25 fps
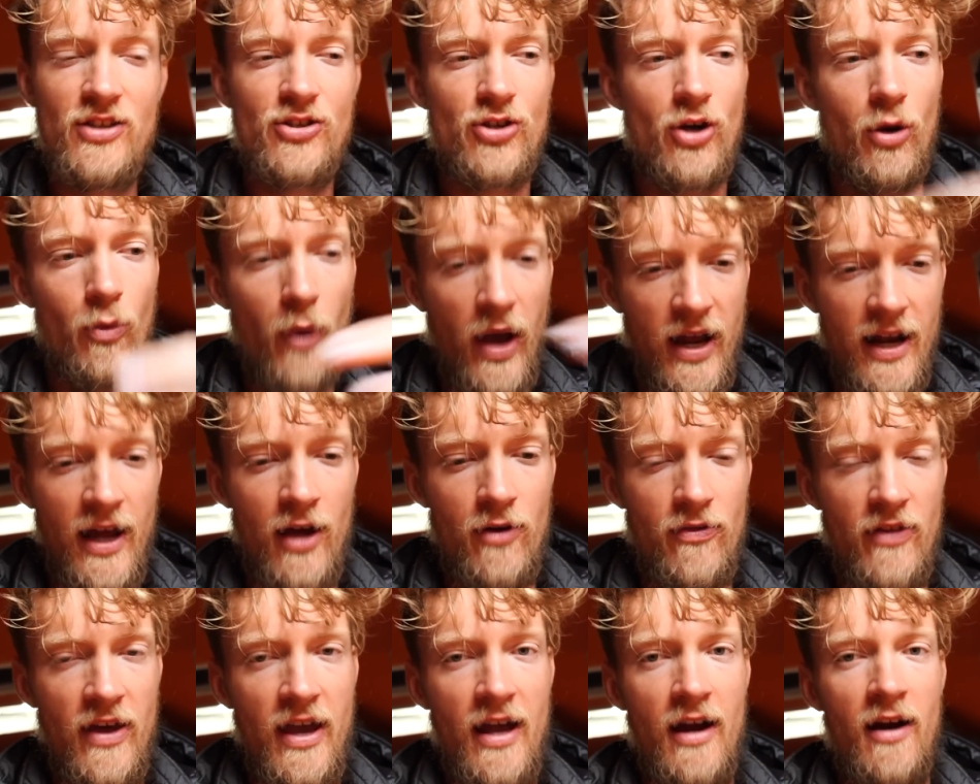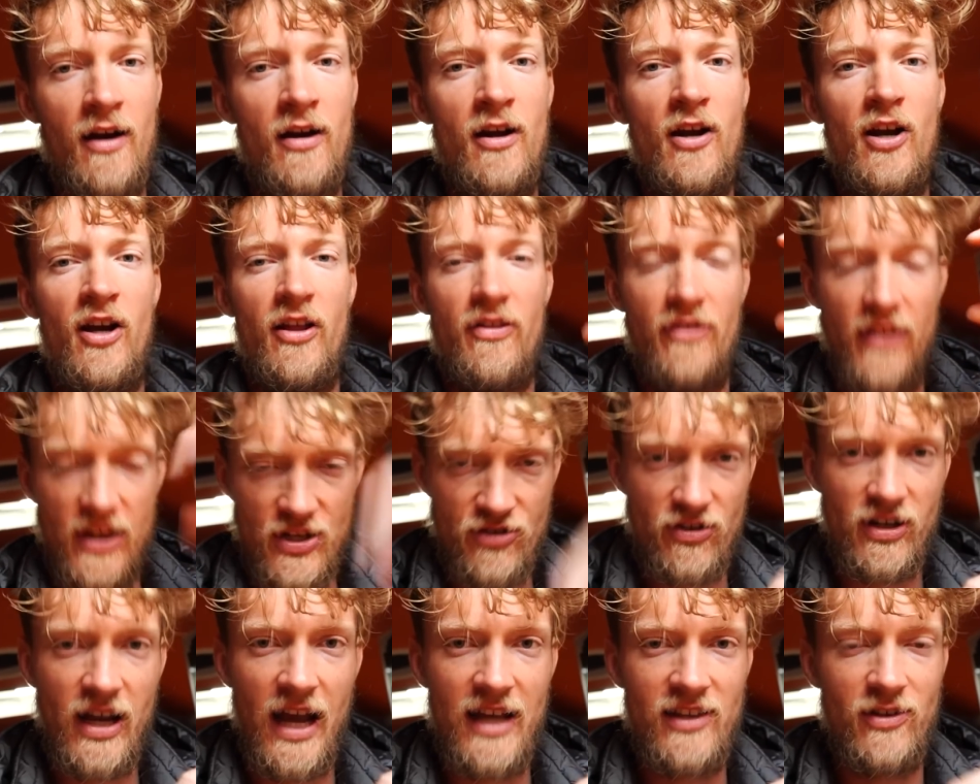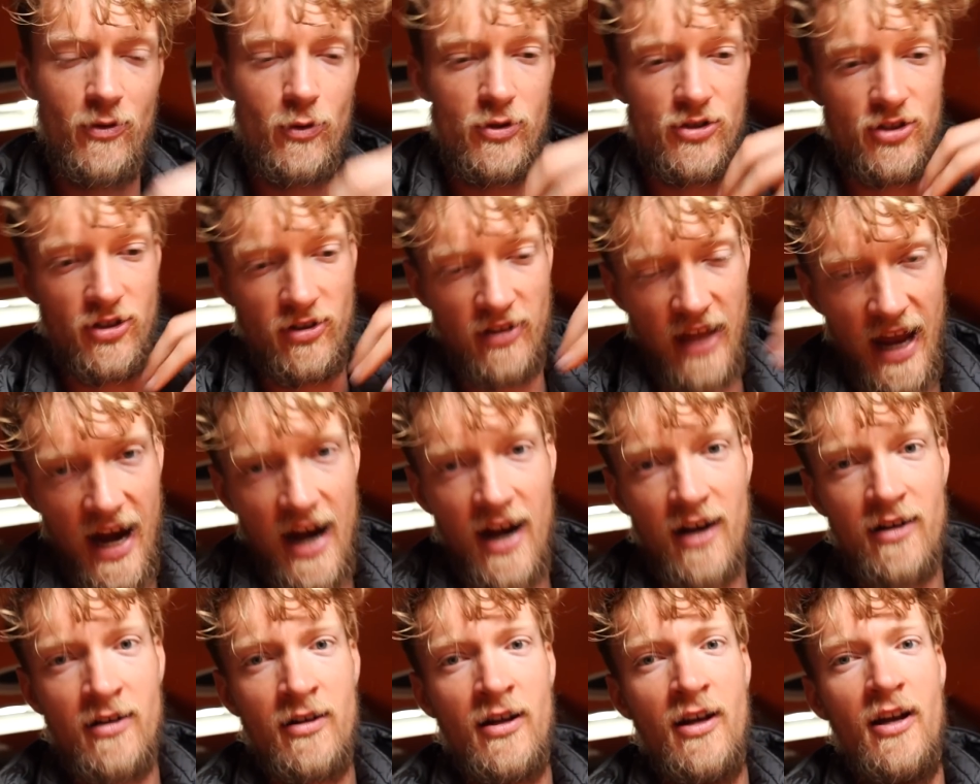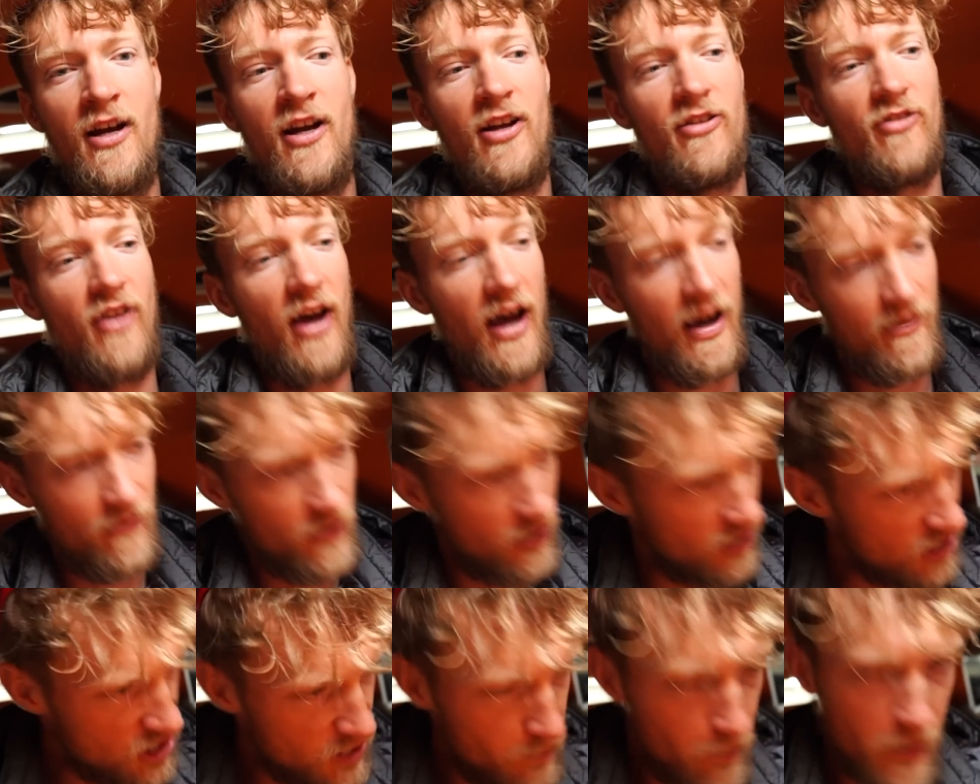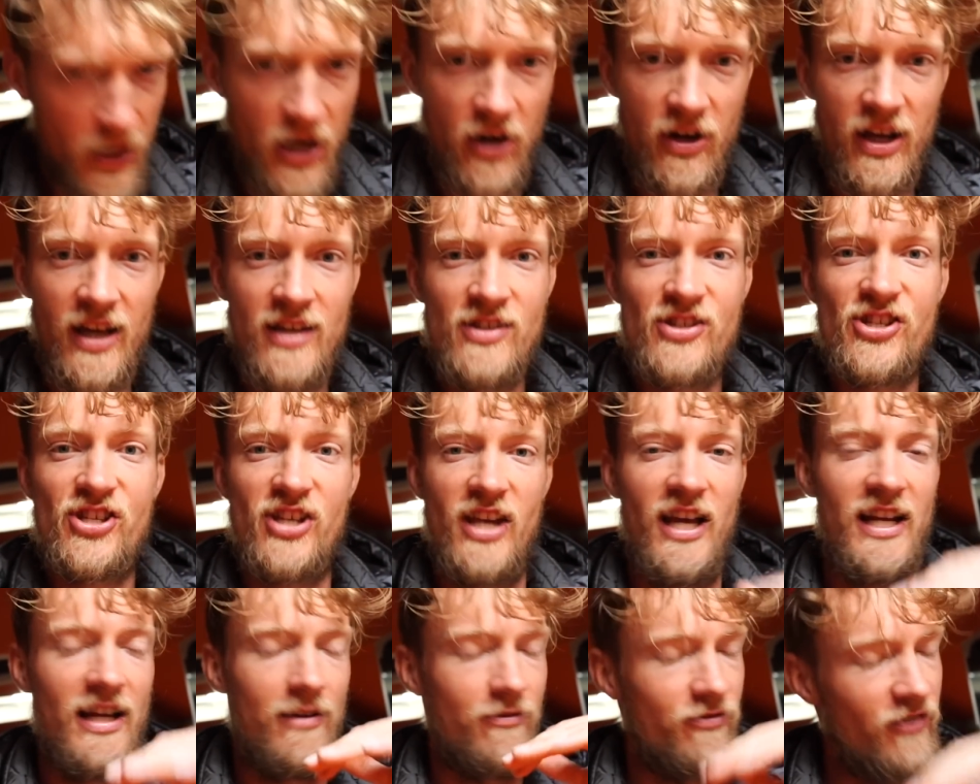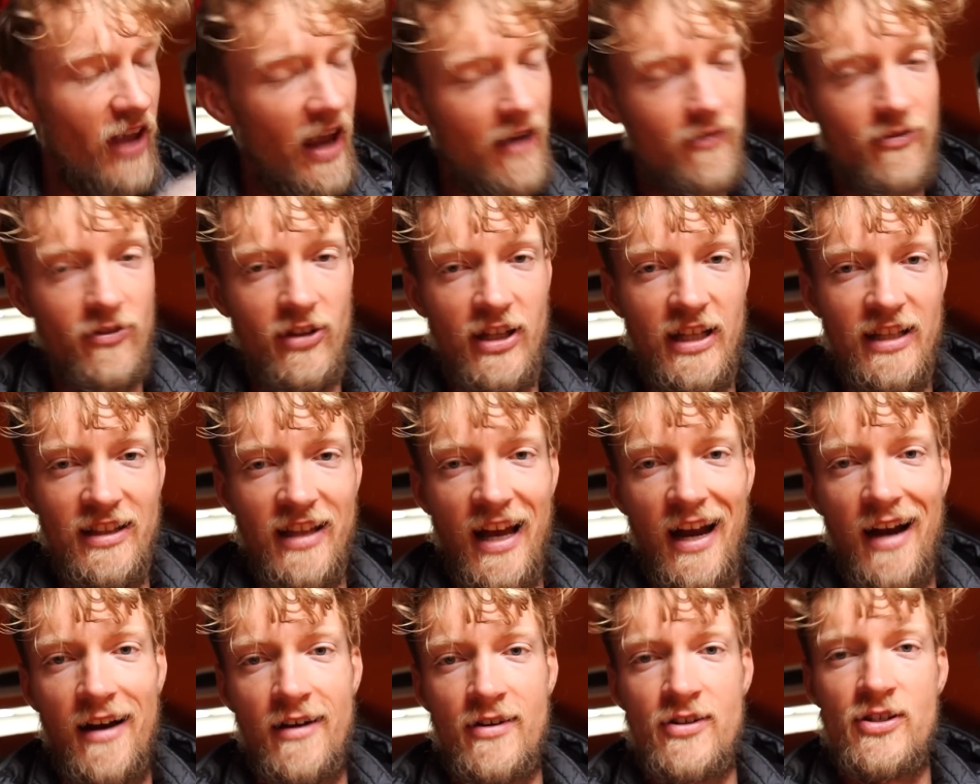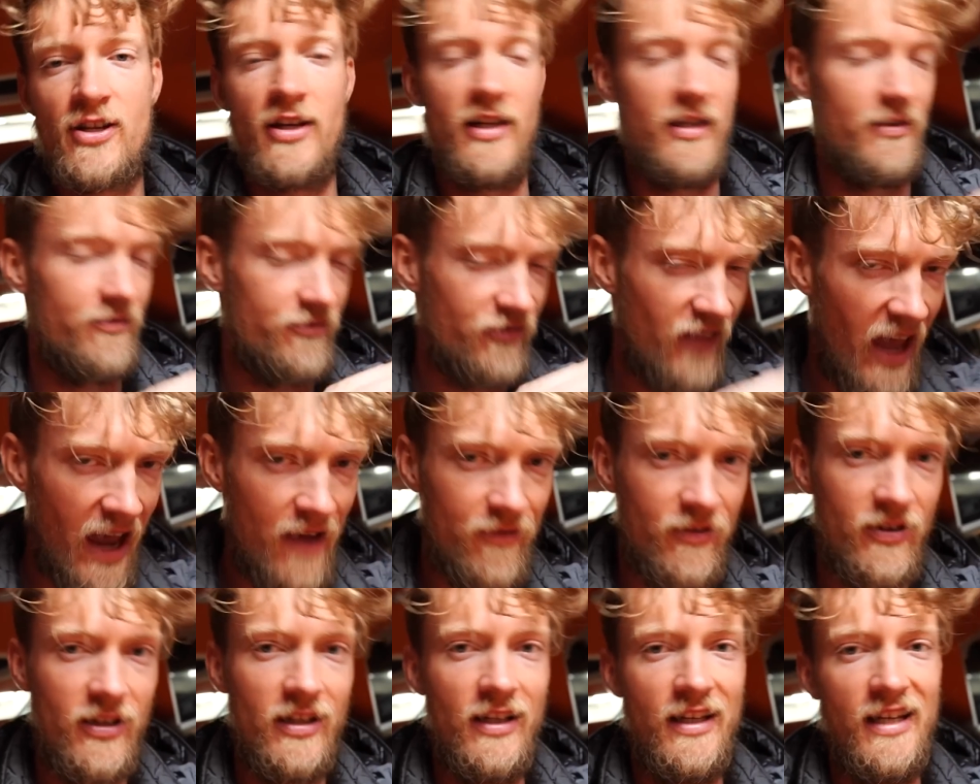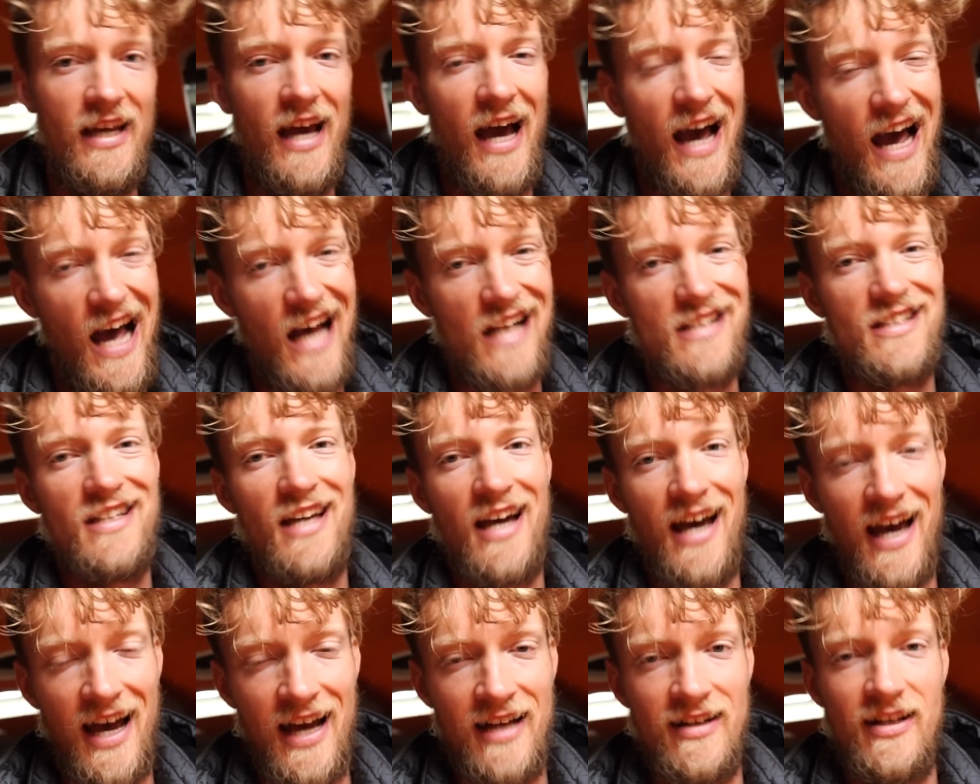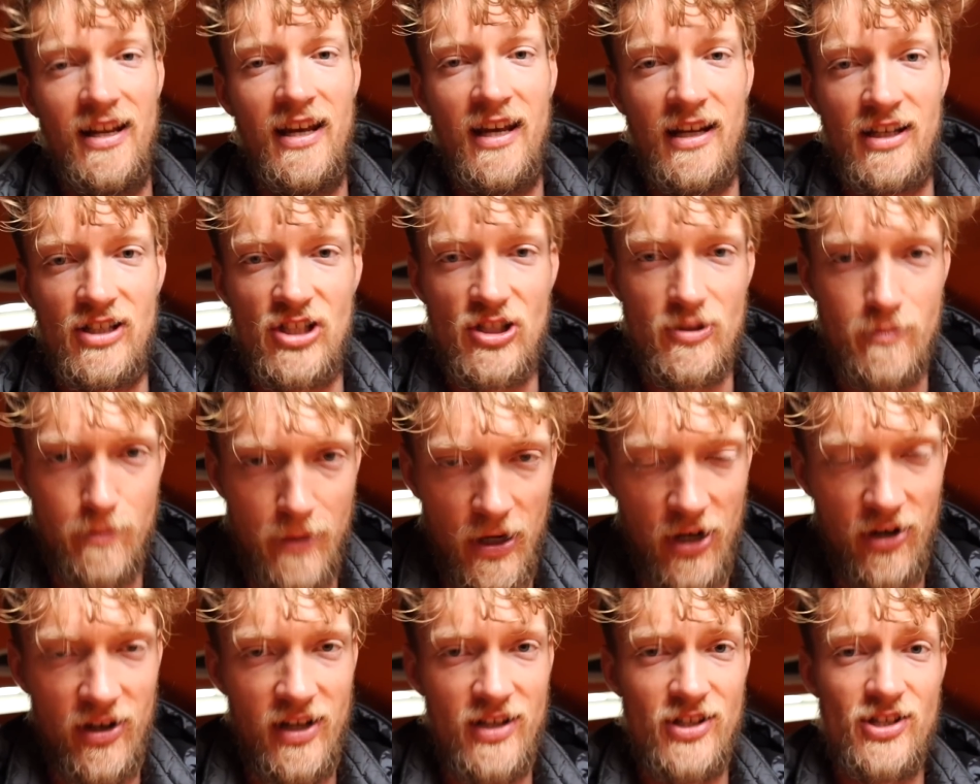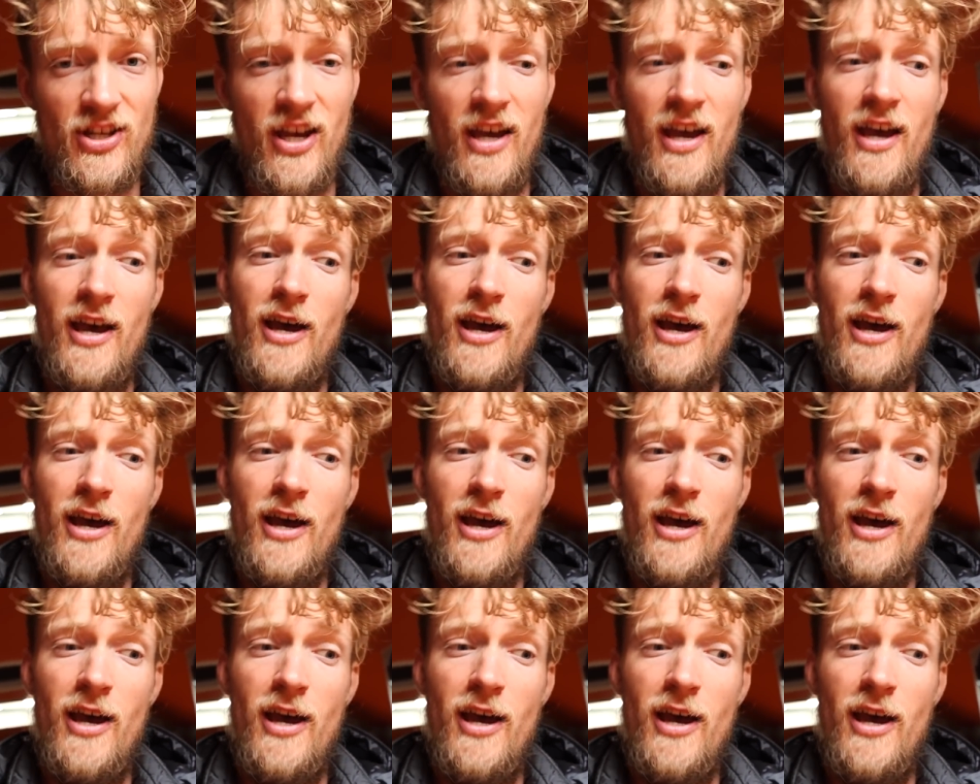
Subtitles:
So I went out there, this regatta was to learn, have an experience, and I've definitely learned, and I've definitely had an experience.